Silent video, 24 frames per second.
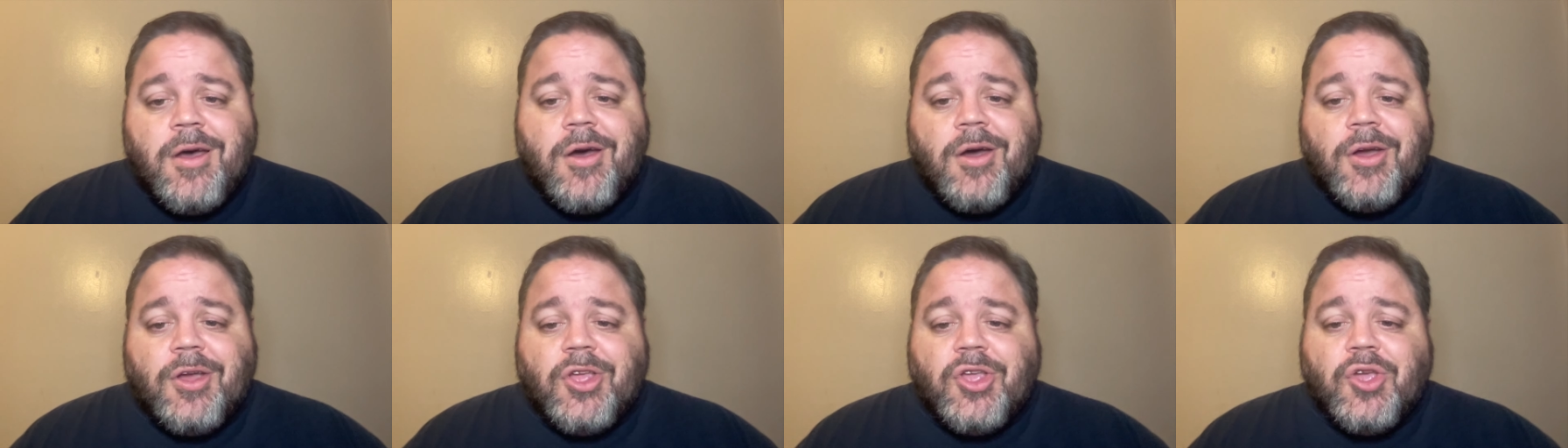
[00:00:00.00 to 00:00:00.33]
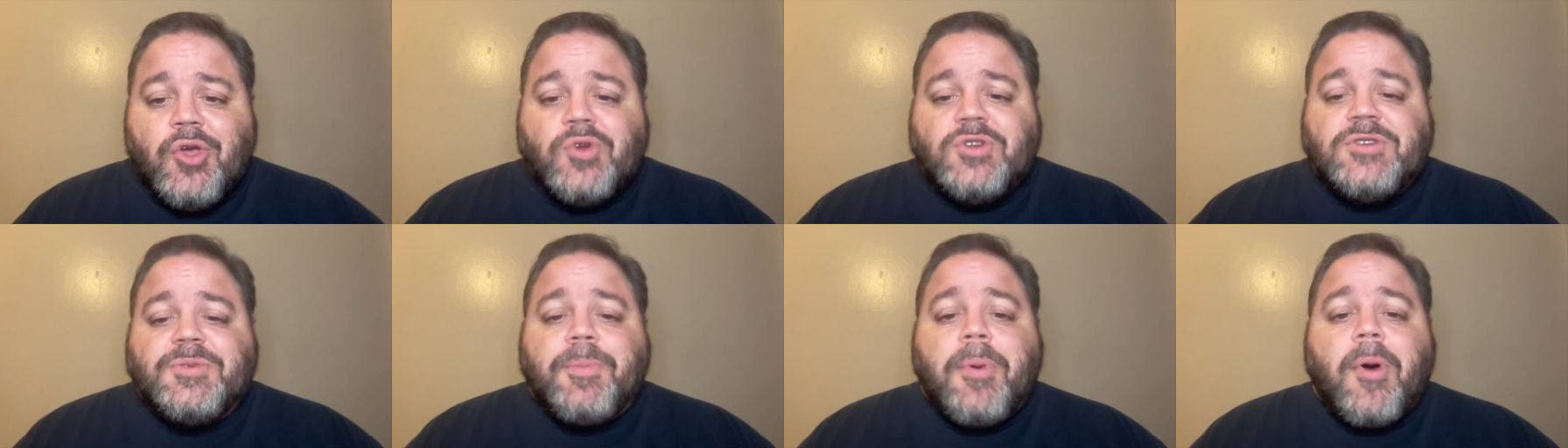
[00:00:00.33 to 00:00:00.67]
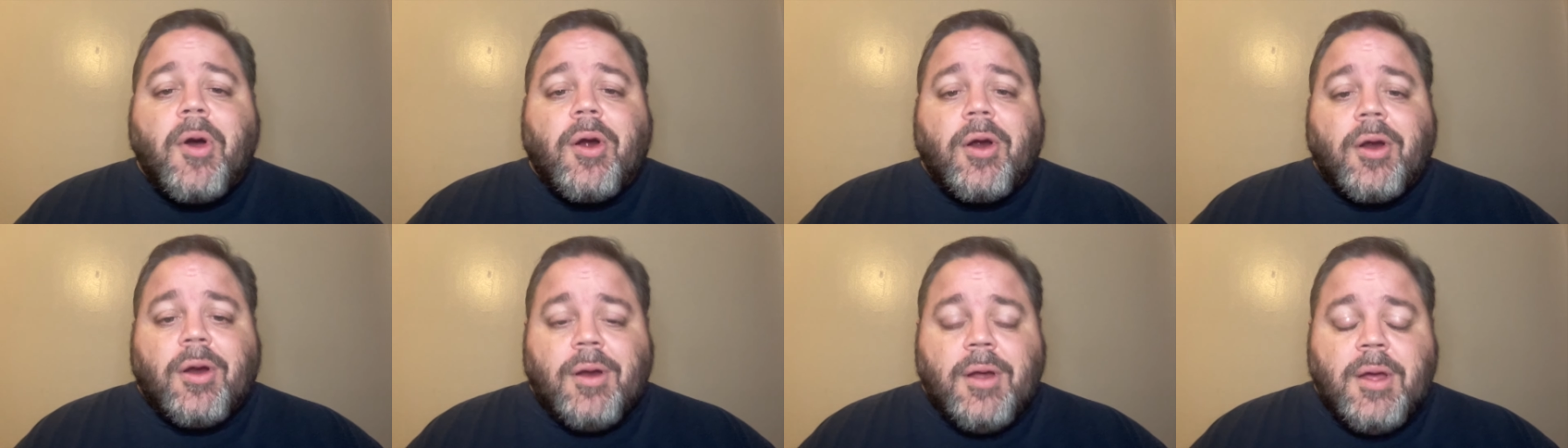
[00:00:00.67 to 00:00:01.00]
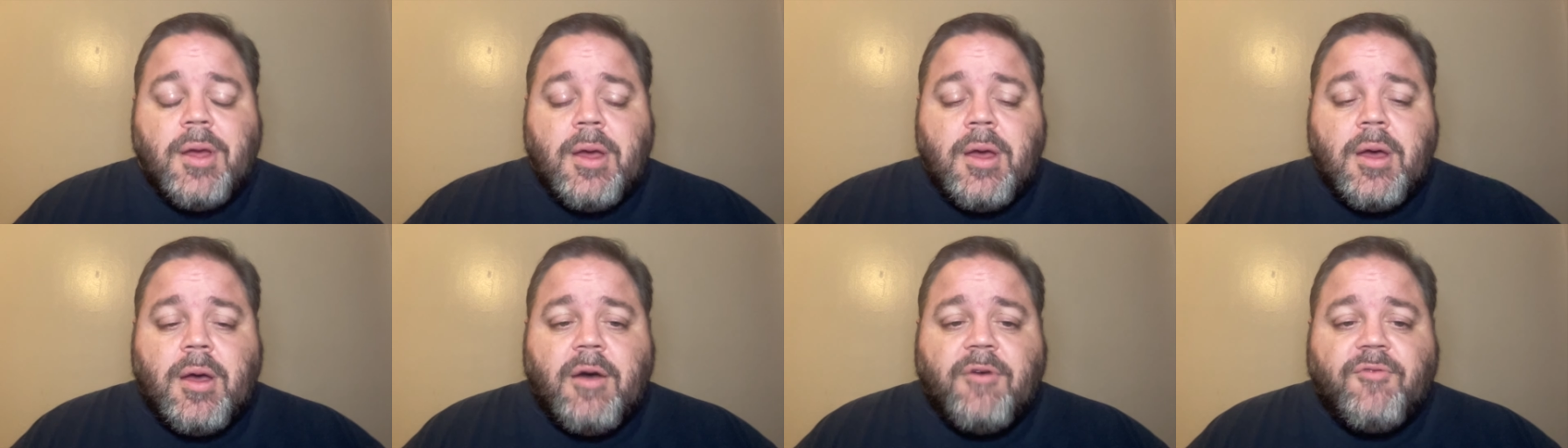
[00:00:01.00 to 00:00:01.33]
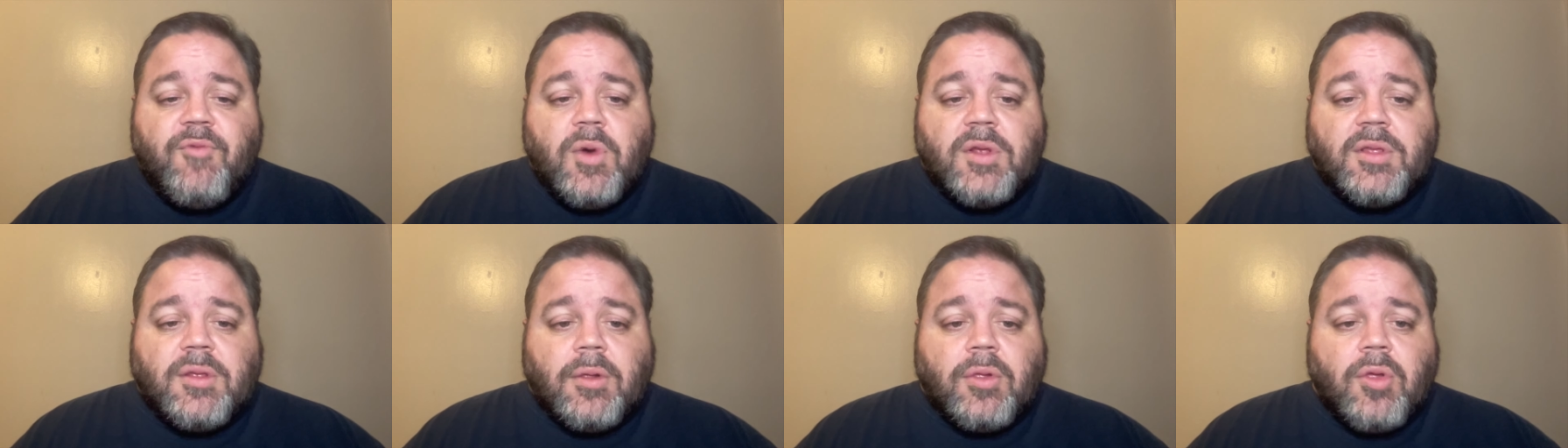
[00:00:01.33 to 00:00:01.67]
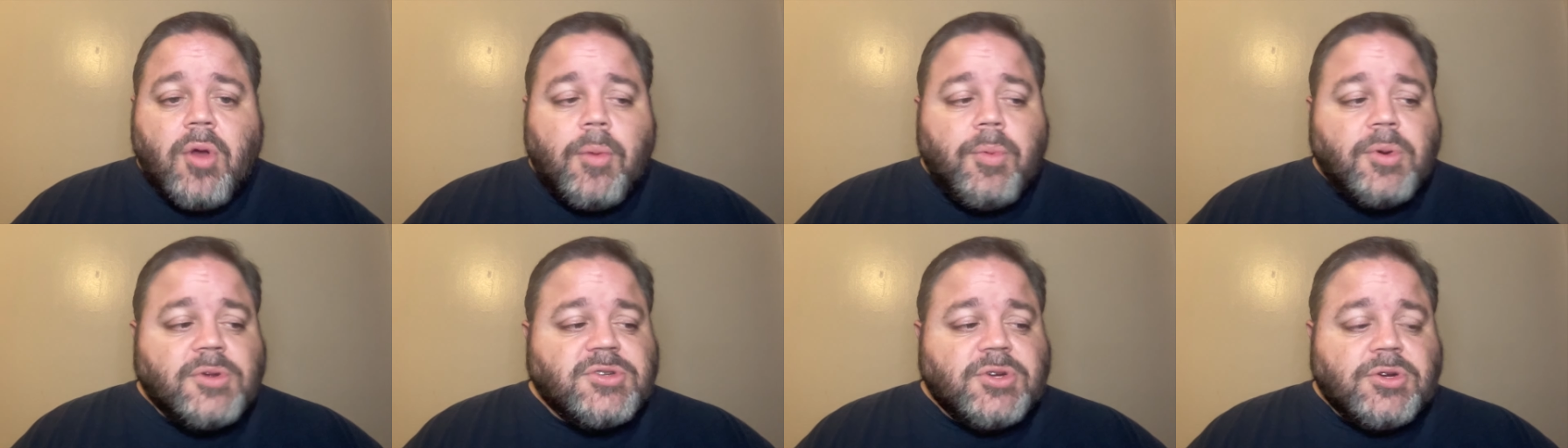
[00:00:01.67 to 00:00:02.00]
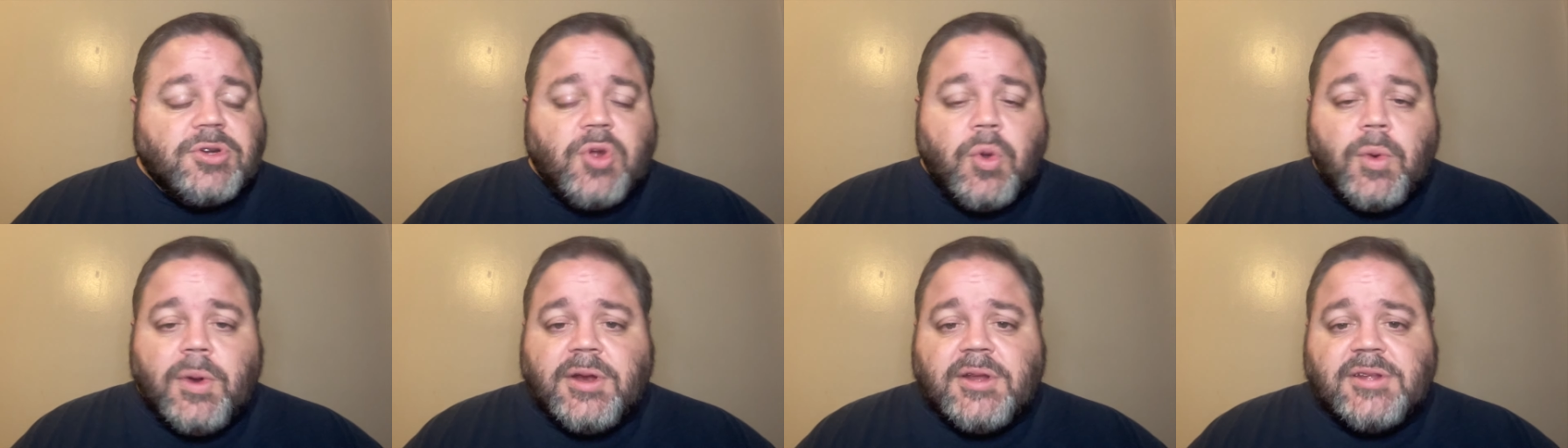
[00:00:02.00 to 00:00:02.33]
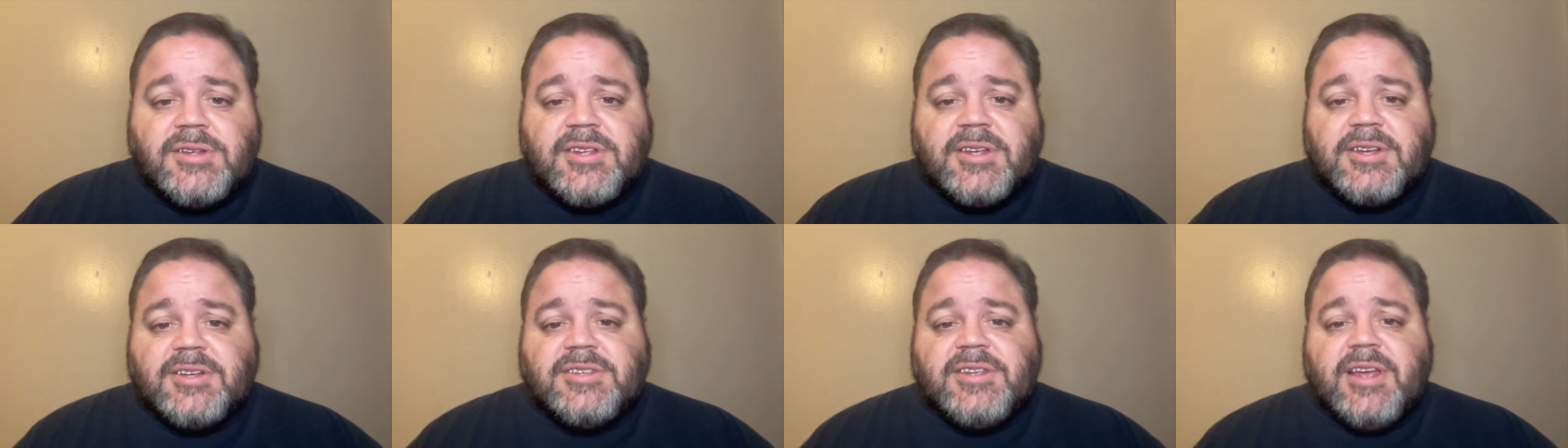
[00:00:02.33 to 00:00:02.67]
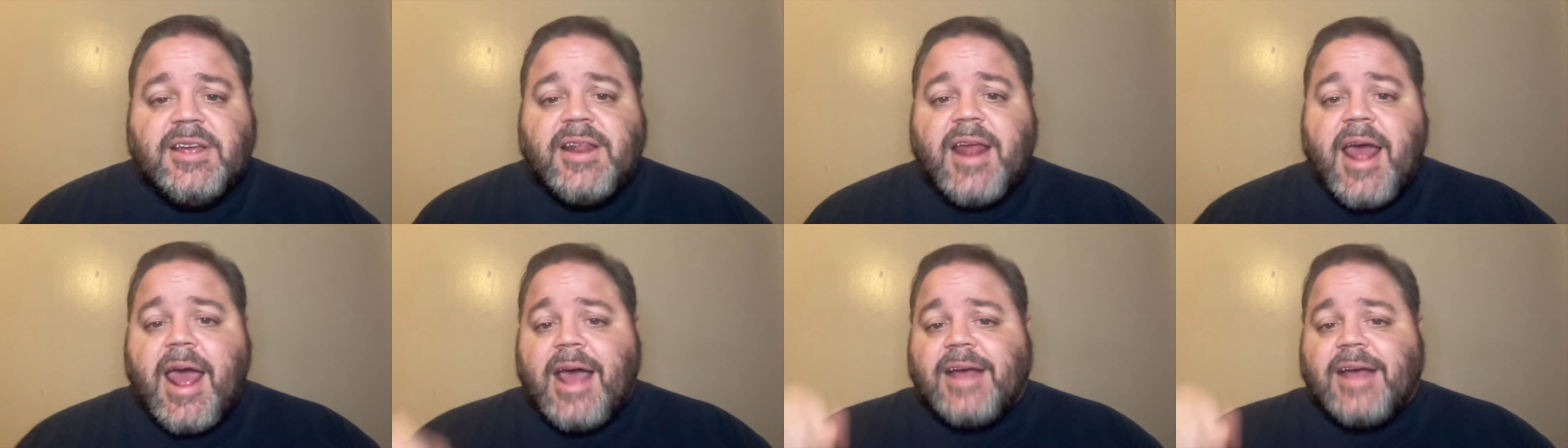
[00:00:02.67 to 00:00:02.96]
a huge part of what the Lobos are doing to succeed.